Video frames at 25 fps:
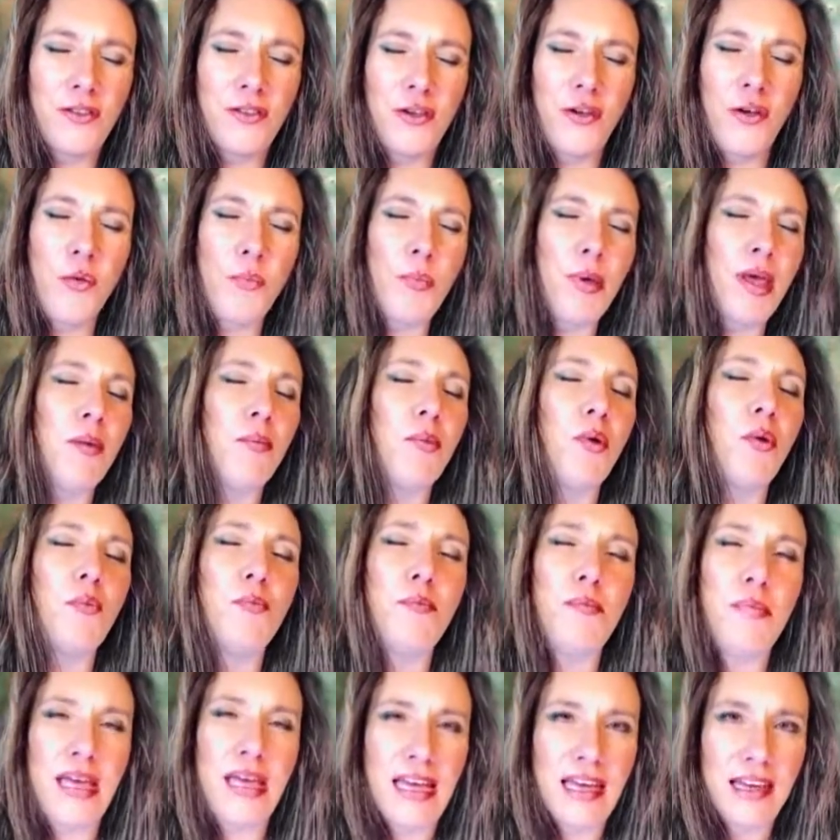two people
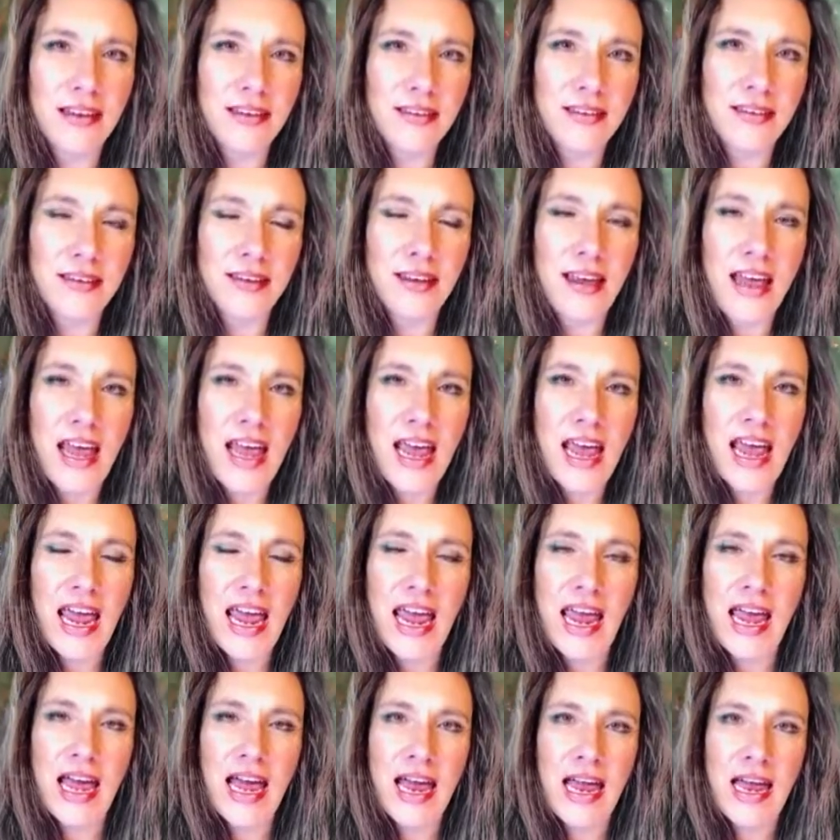meet
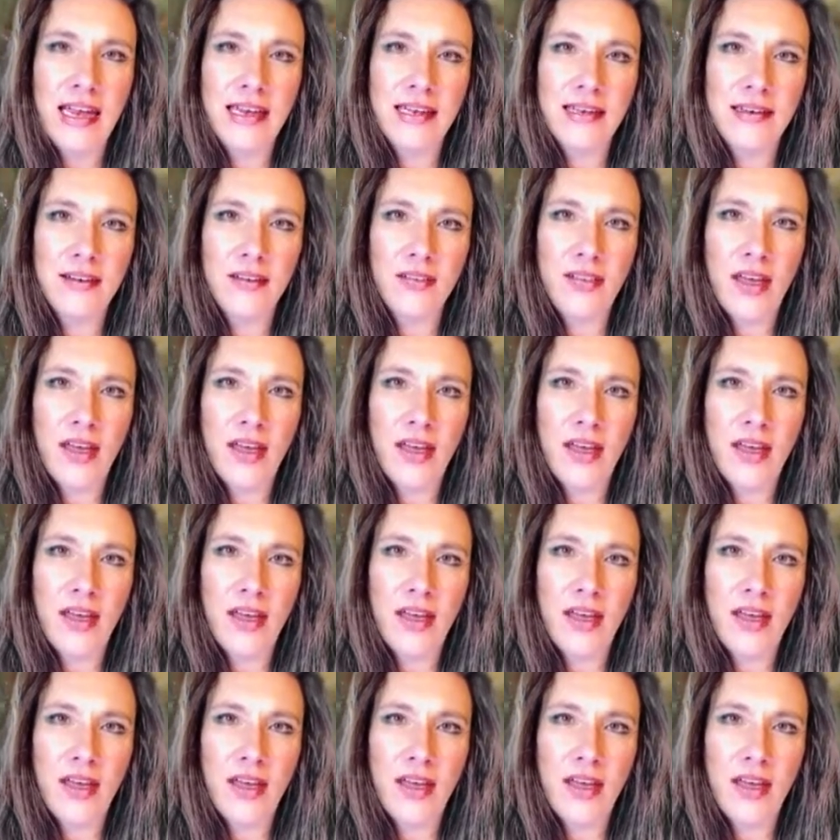and